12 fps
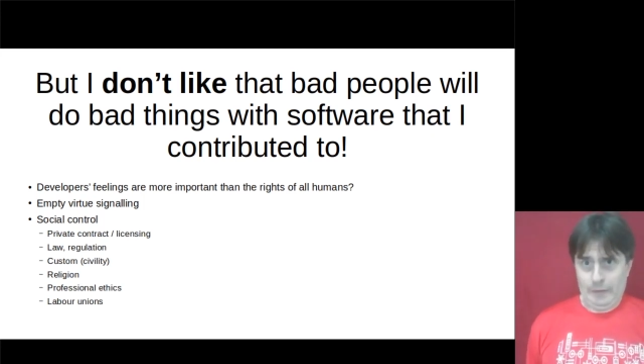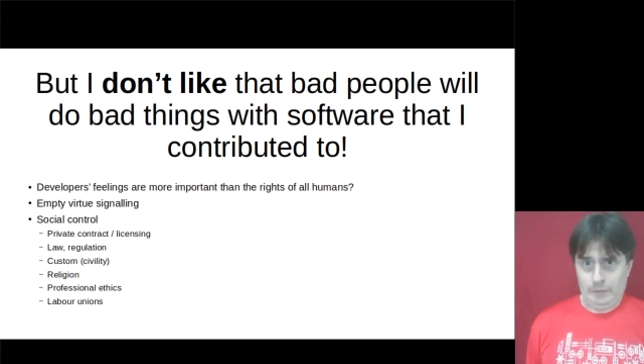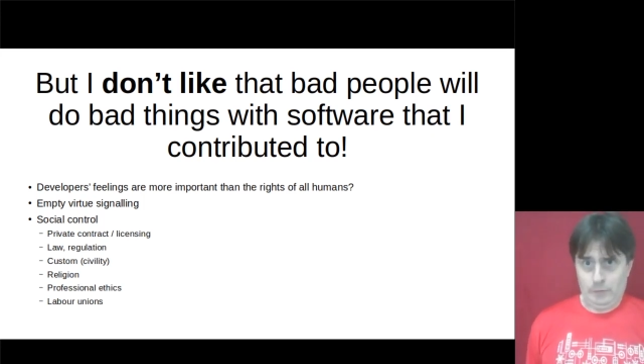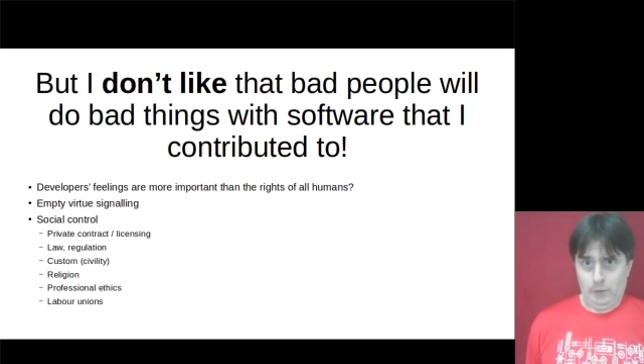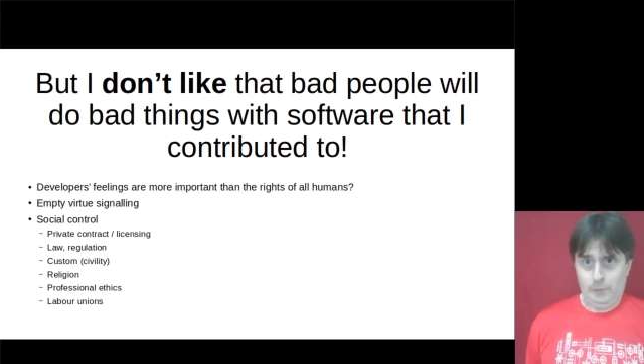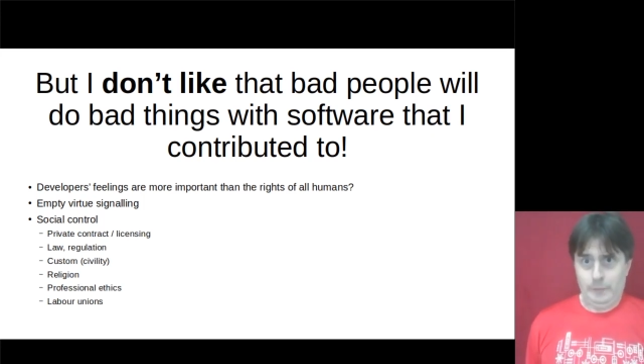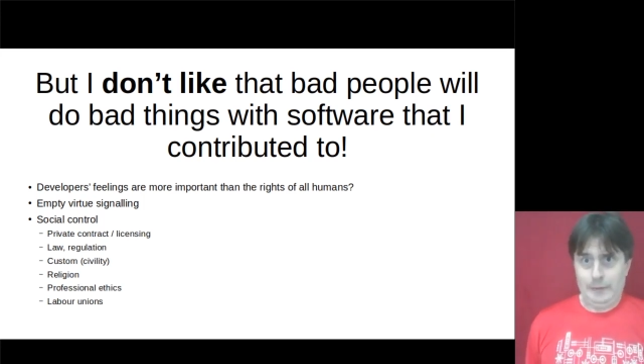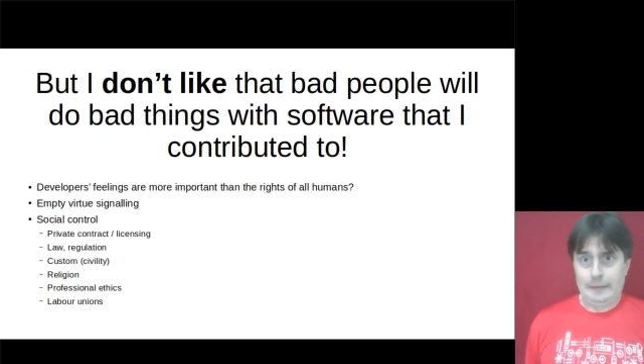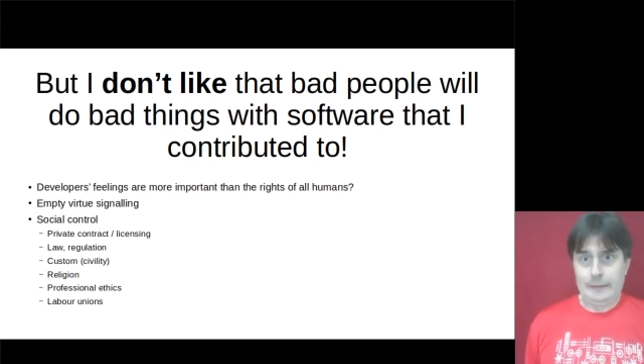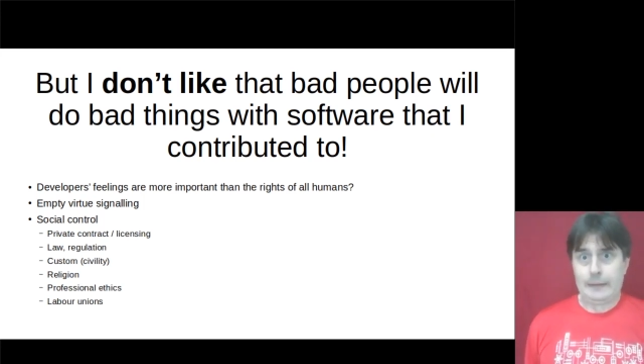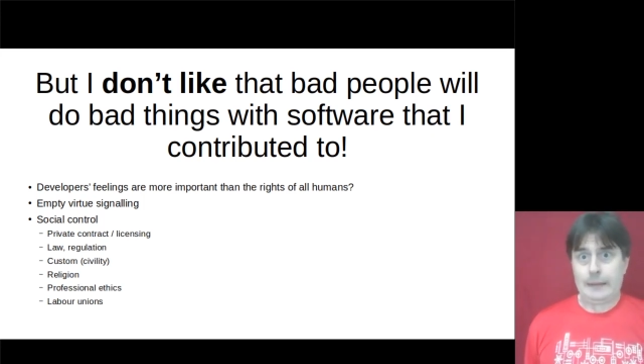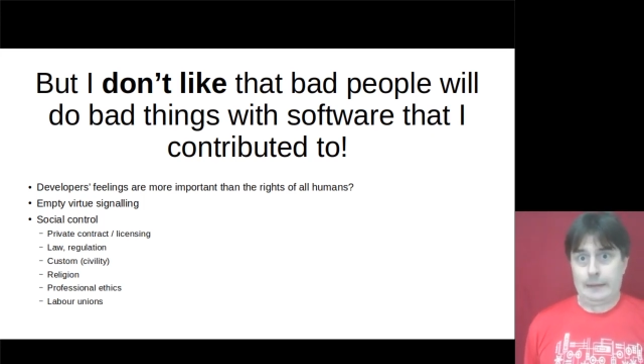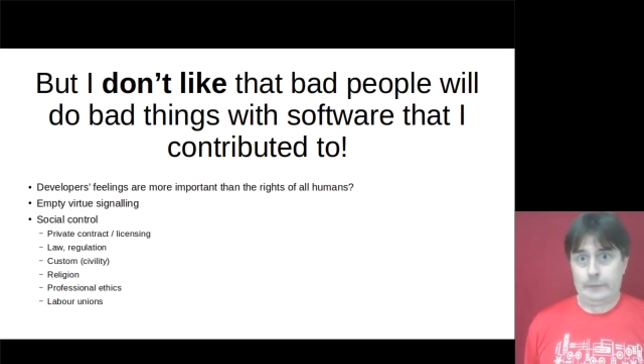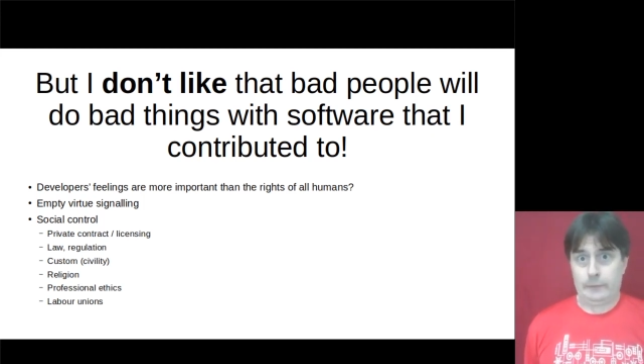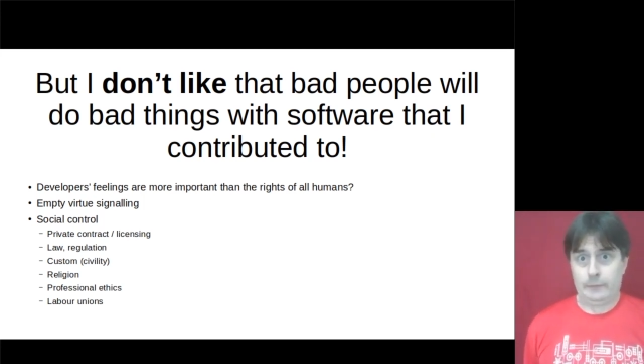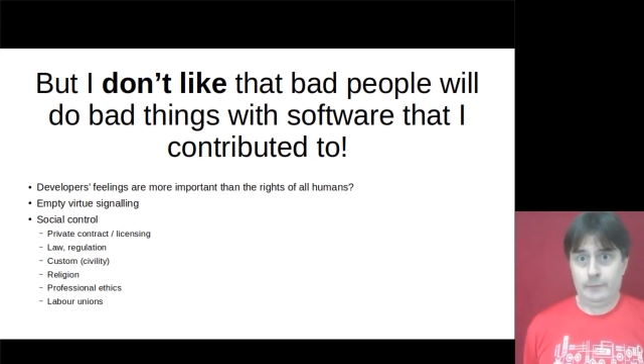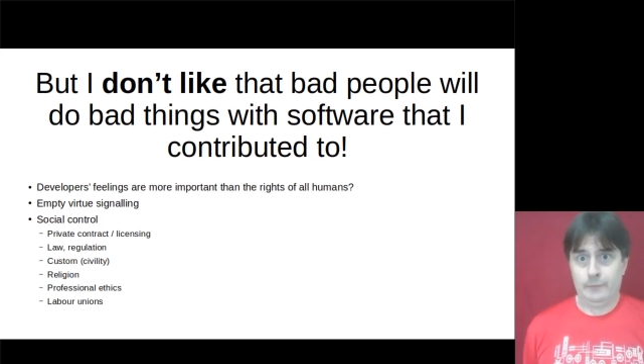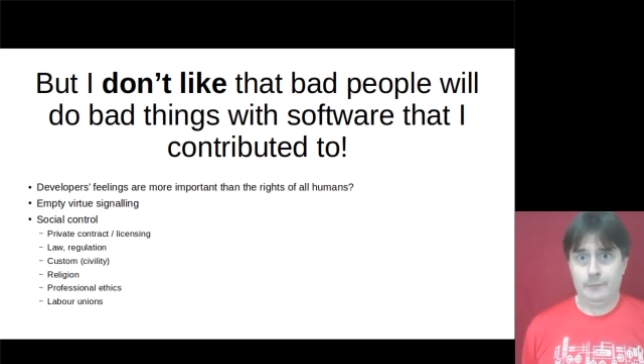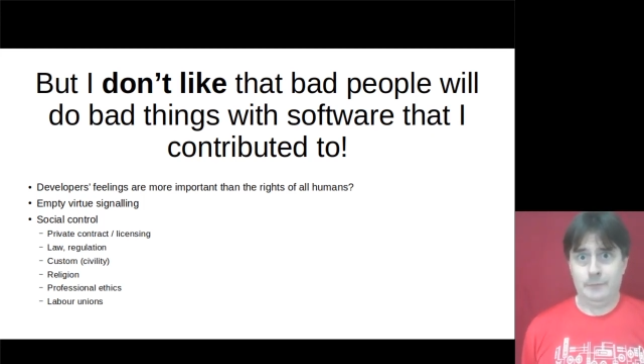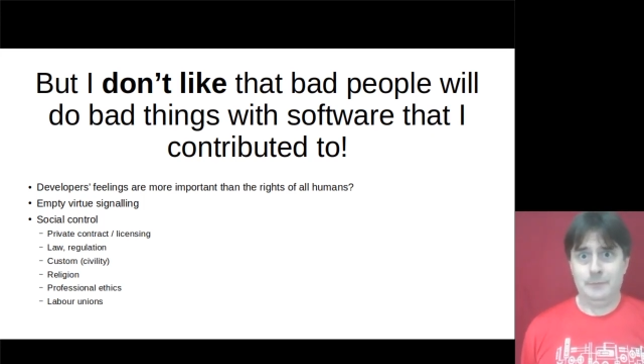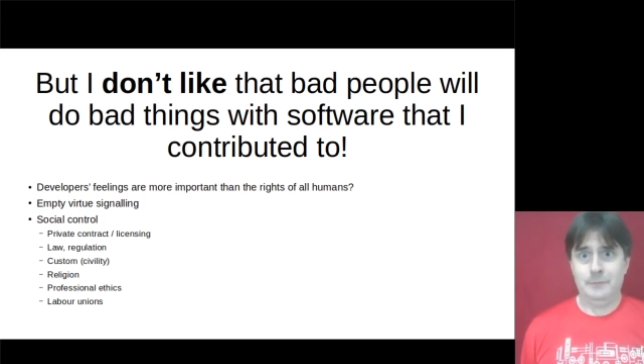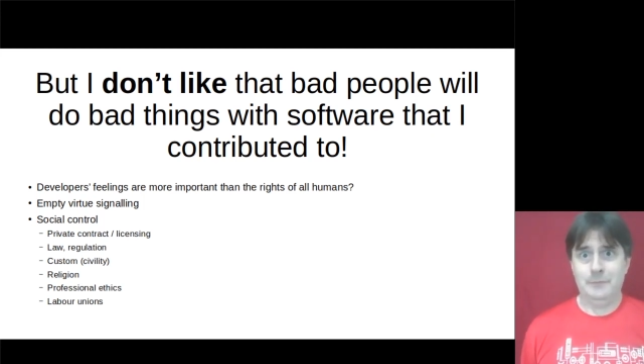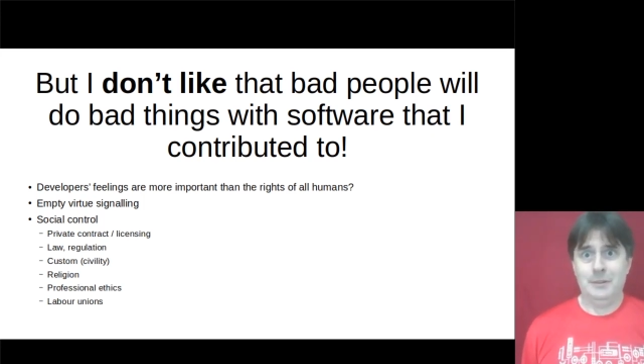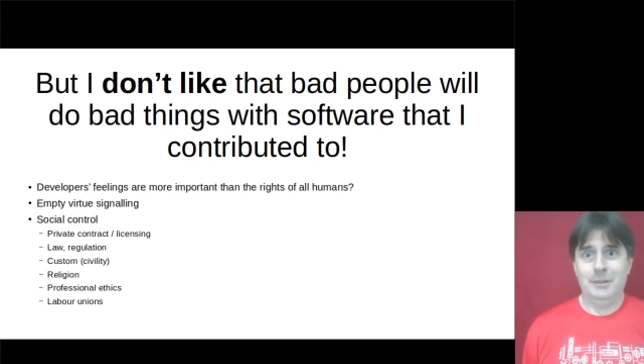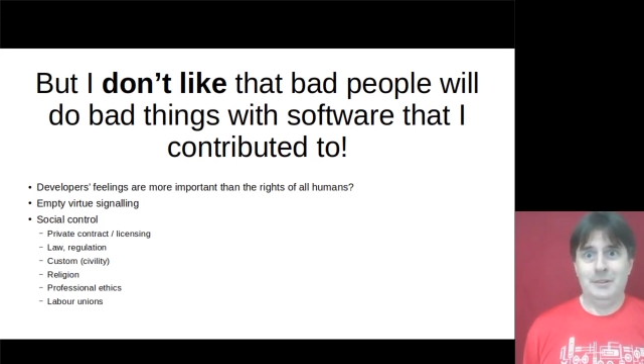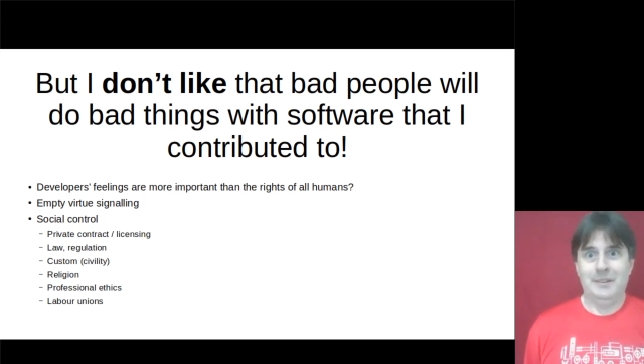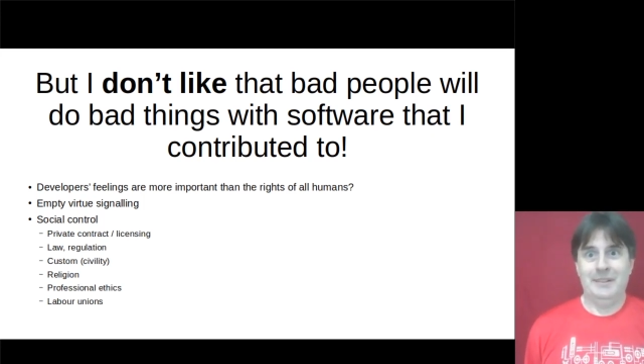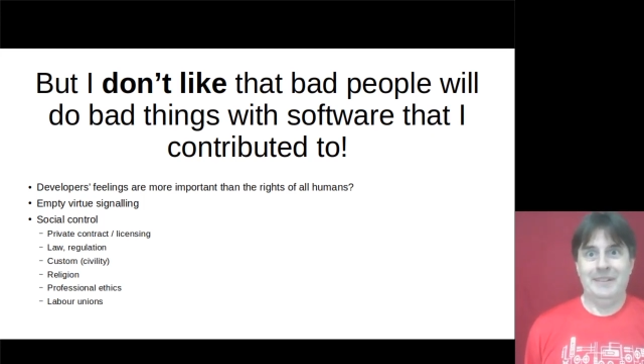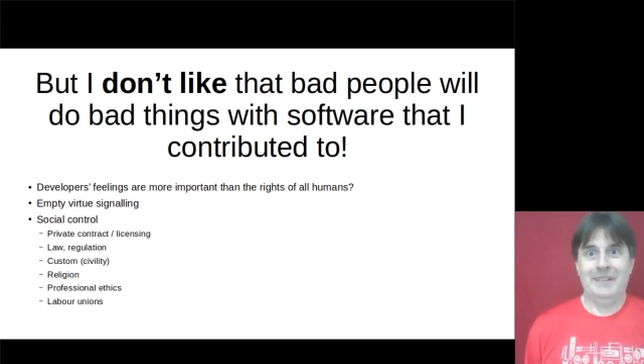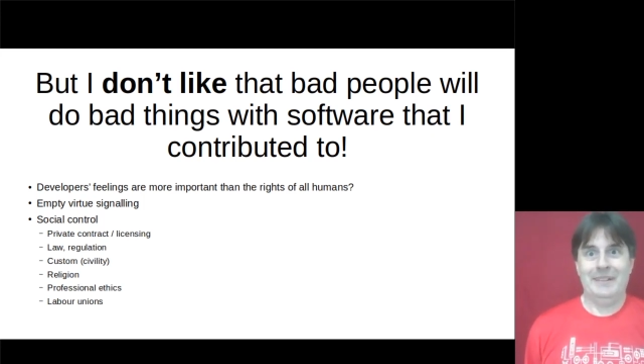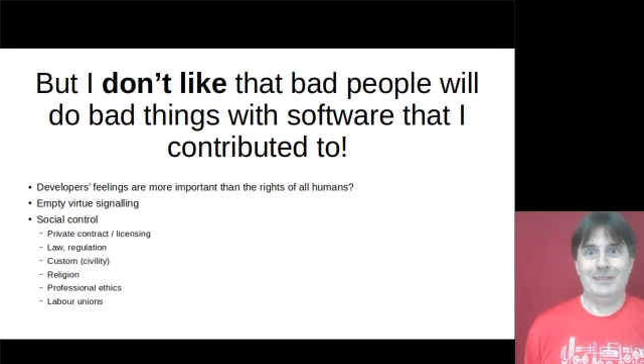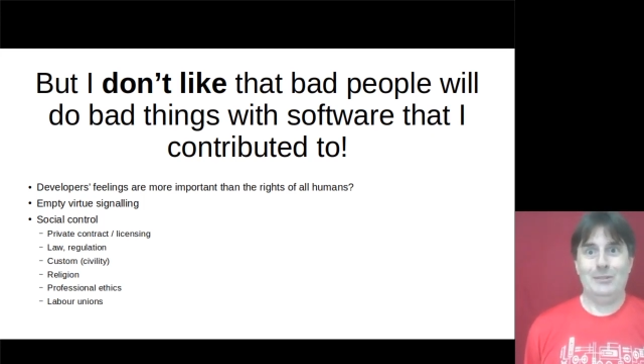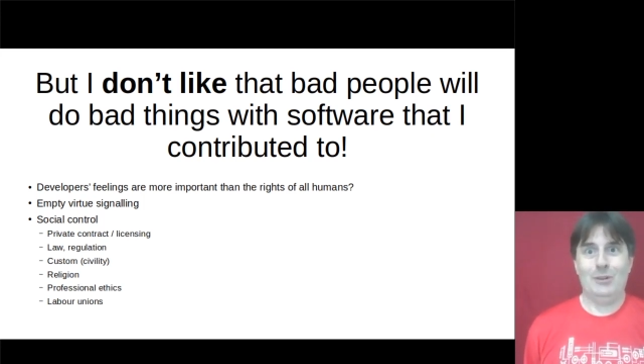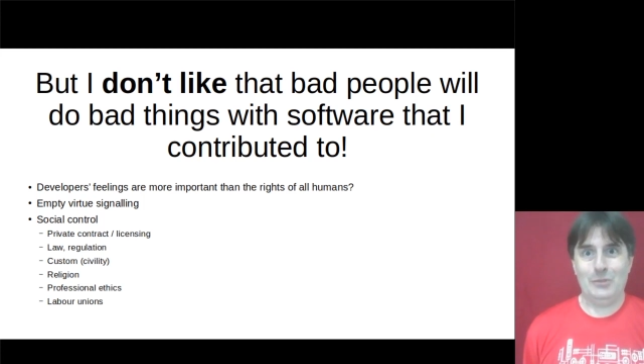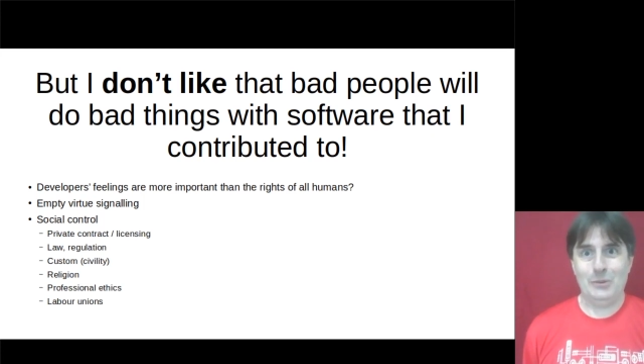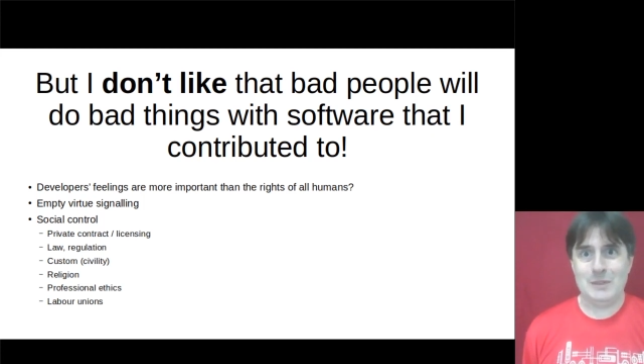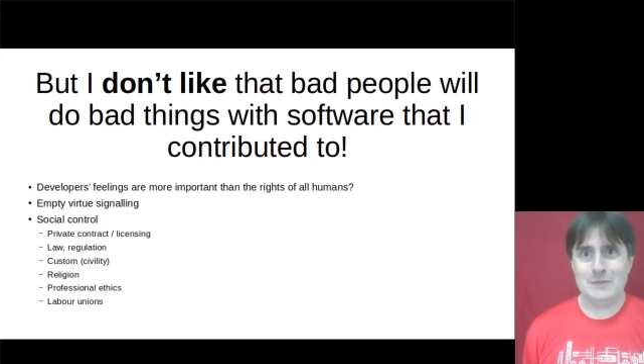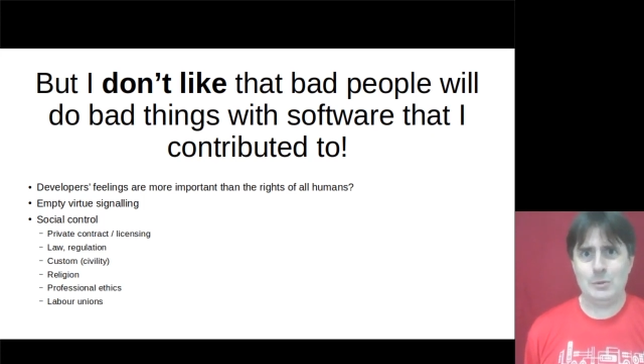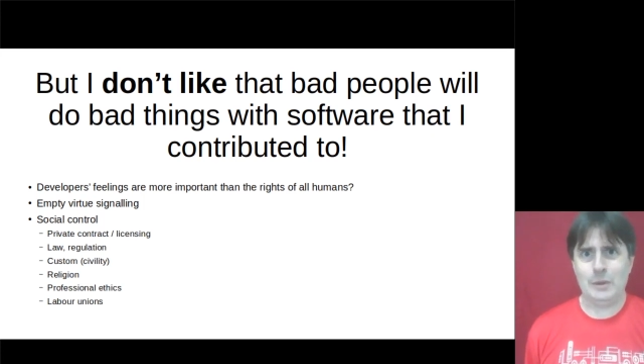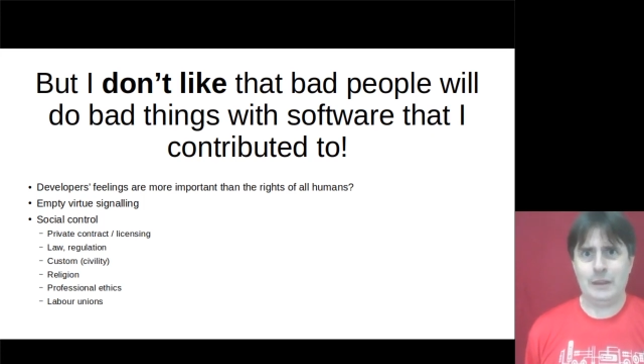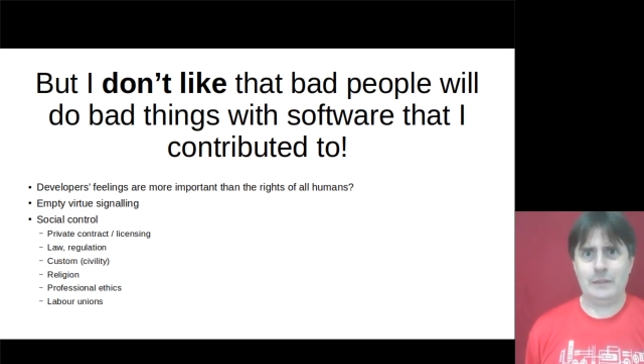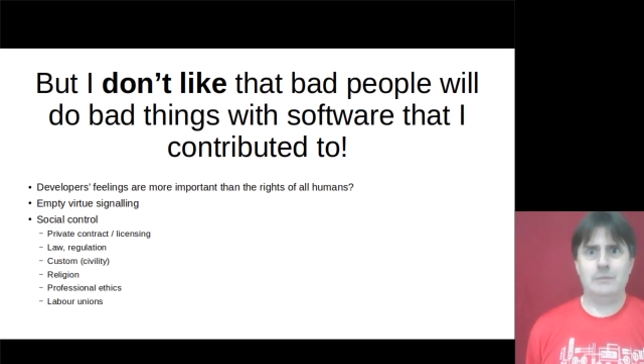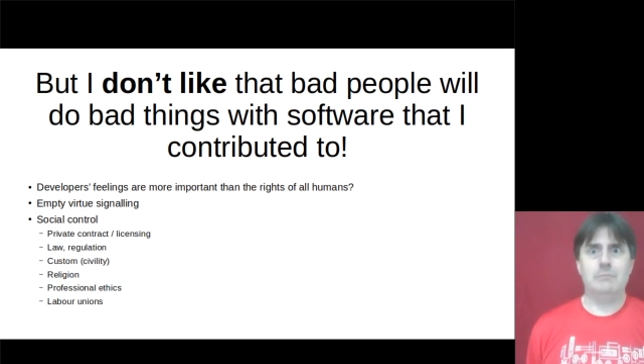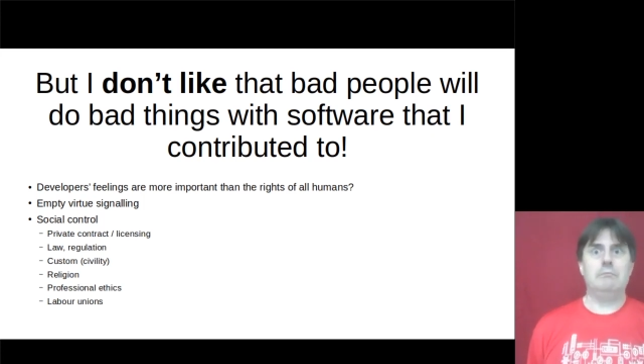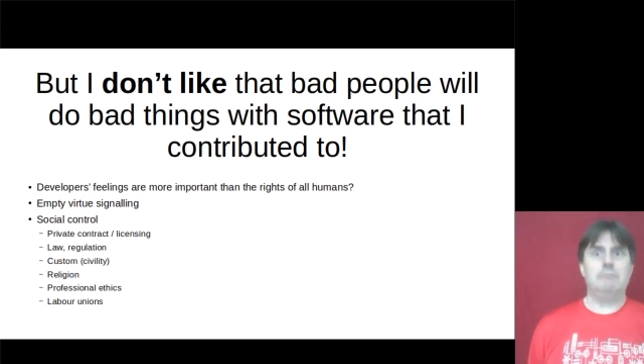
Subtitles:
not really the case. That's not the reason for doing this.